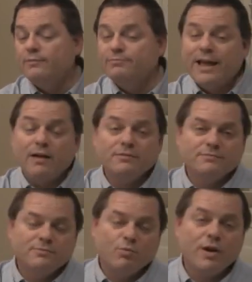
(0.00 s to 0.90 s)
Now,
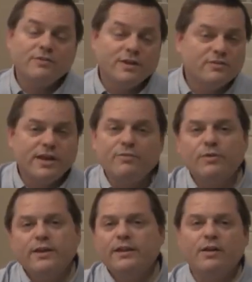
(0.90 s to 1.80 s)
when I say
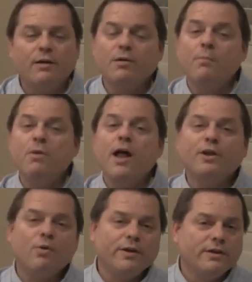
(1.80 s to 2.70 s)
safely, I'm
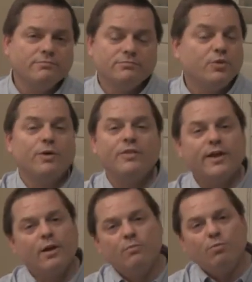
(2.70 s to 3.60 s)
not going to do
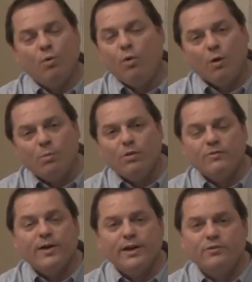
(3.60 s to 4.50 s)
anything horrible
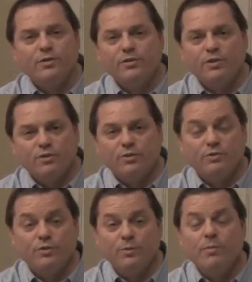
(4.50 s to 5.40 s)
if I give it to you too
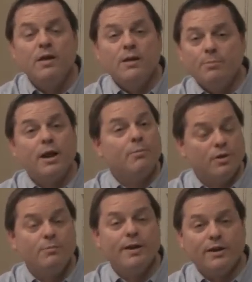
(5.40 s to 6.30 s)
soon, but I'm
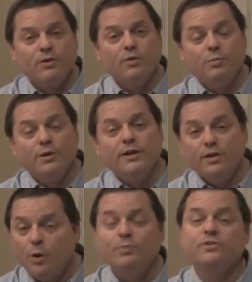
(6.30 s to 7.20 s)
going to make you be
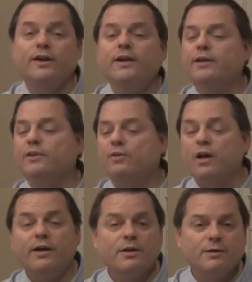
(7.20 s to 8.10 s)
dope sick and you're
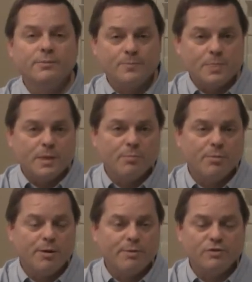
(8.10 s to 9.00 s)
not going to be
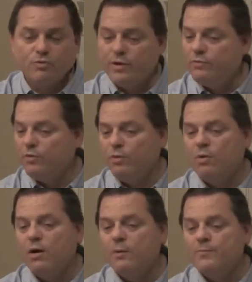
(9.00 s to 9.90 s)
my best friend for a
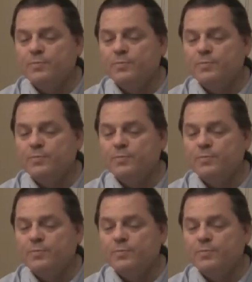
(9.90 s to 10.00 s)
while.